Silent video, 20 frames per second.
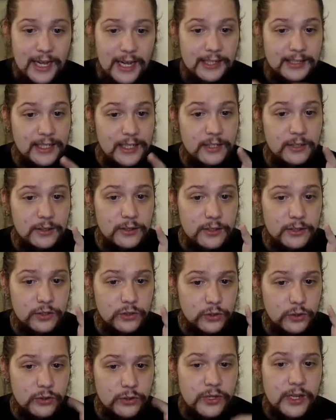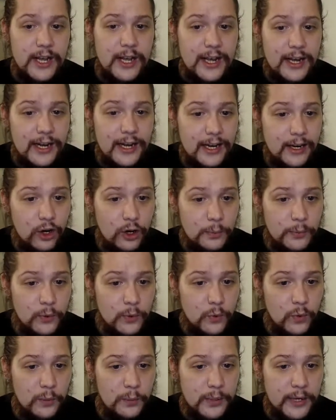I'll tell you the truth, and I hope
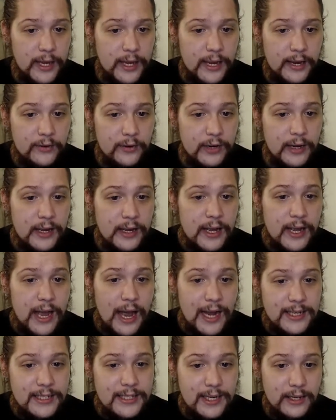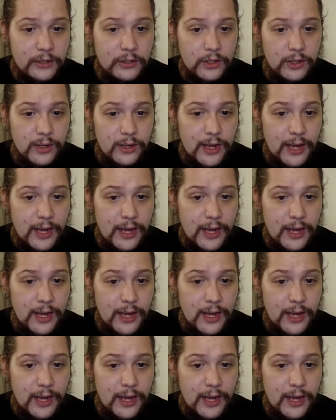you won't be angry. I doubt